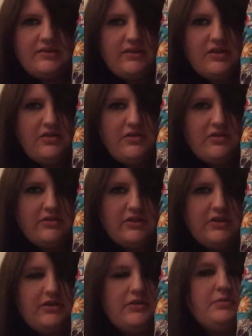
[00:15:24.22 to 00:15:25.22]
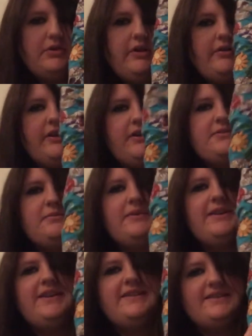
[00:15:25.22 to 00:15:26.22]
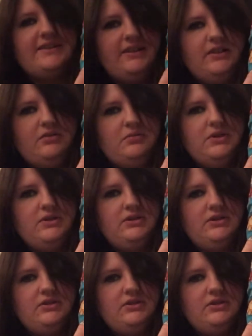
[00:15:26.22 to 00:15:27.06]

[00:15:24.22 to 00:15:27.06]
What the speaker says: not a lot of progress, but it's a little bit.